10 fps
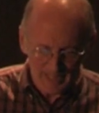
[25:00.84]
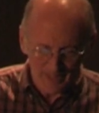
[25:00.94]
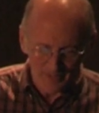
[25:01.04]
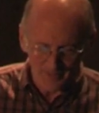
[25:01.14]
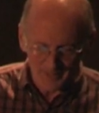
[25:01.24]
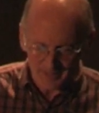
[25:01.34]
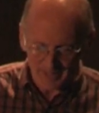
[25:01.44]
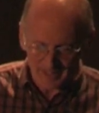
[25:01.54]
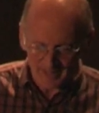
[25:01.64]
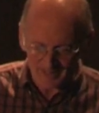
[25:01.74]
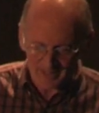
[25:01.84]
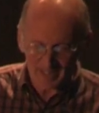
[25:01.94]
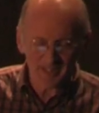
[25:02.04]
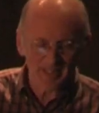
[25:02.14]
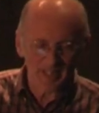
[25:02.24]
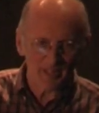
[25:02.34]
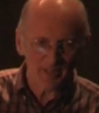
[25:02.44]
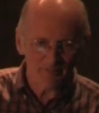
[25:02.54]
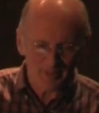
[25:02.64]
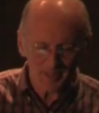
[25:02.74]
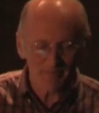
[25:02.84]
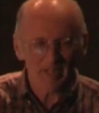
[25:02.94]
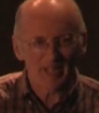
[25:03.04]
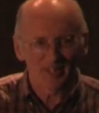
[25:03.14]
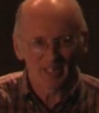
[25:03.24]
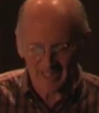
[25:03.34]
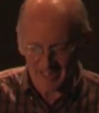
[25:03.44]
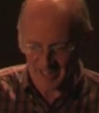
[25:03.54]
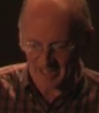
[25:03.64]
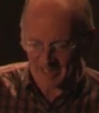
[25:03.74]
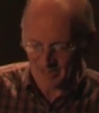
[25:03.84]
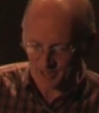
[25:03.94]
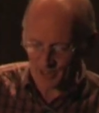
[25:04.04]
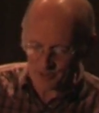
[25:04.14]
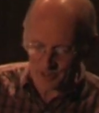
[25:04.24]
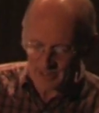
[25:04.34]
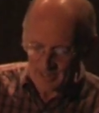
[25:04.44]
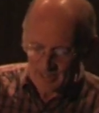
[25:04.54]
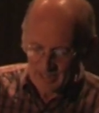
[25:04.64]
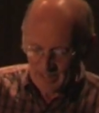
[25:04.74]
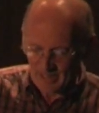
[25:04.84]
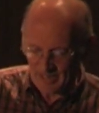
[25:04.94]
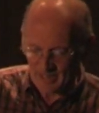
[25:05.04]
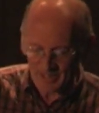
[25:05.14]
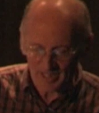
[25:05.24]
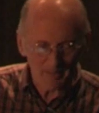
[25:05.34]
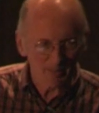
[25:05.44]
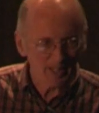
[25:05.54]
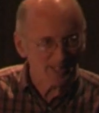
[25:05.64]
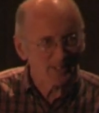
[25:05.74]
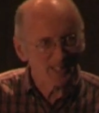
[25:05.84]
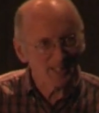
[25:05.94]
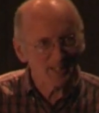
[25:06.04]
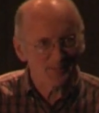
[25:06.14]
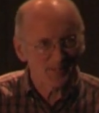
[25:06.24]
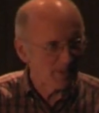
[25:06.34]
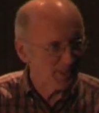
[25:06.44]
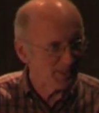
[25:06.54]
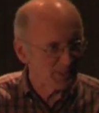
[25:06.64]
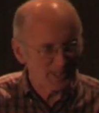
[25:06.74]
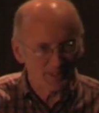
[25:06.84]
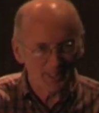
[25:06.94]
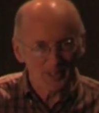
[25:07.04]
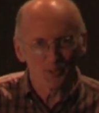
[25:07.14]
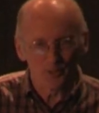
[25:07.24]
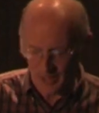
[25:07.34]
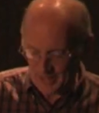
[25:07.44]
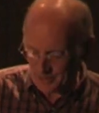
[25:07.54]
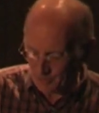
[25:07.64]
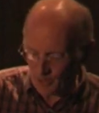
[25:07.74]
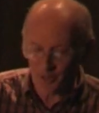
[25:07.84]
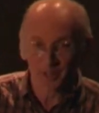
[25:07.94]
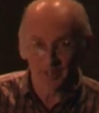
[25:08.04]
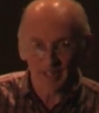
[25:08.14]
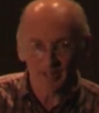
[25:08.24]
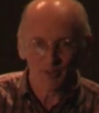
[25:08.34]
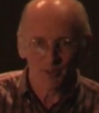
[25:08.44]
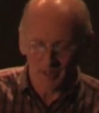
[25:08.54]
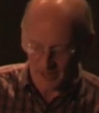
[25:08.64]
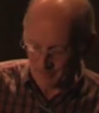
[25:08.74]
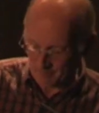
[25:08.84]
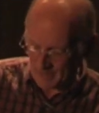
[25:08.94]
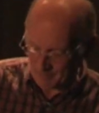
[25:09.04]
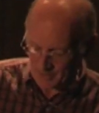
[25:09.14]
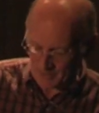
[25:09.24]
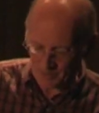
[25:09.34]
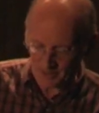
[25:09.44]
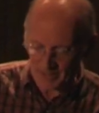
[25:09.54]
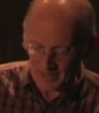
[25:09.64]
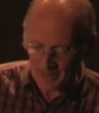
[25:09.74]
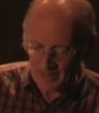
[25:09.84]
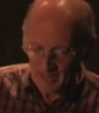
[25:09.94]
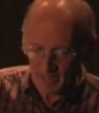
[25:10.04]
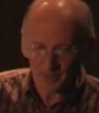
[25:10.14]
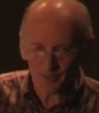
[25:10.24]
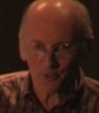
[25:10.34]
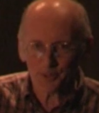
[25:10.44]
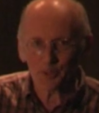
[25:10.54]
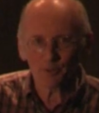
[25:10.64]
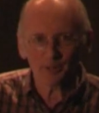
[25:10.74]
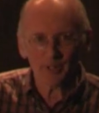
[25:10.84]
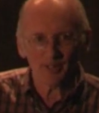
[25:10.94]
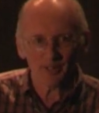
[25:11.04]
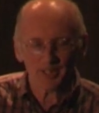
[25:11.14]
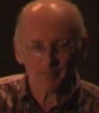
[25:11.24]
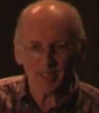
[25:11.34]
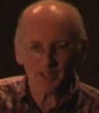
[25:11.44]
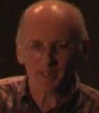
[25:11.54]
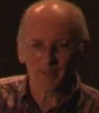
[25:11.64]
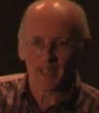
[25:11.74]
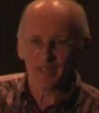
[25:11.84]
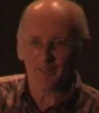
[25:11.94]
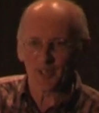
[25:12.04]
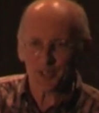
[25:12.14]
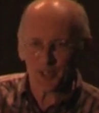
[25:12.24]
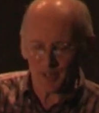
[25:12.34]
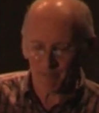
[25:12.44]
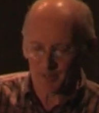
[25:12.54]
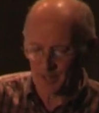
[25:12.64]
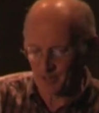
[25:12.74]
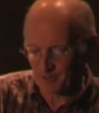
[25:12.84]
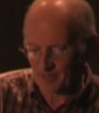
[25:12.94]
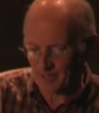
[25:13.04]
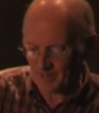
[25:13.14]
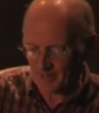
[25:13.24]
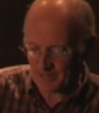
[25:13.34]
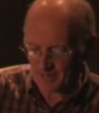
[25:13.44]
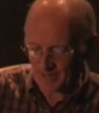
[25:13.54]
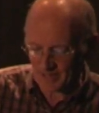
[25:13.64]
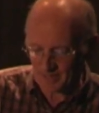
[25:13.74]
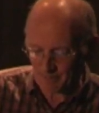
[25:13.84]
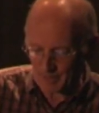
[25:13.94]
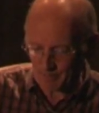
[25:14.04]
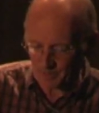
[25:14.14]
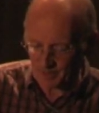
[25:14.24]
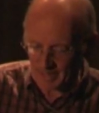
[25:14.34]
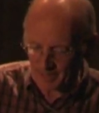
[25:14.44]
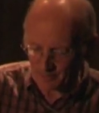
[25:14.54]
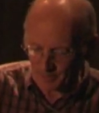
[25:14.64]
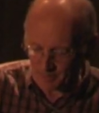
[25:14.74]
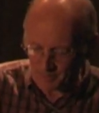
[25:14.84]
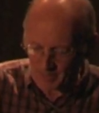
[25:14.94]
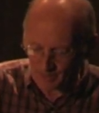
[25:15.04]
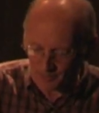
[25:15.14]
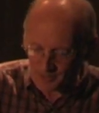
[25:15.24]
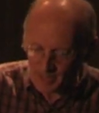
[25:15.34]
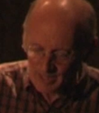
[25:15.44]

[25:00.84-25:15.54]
hour of it, they can then tell their friends proudly, yes, I can solder. And they might think of some other thing that they draw later on and think, oh, I could maybe solder that. And of course, tools aren't expensive now. They're very cheap, so these are things that people can get for themselves.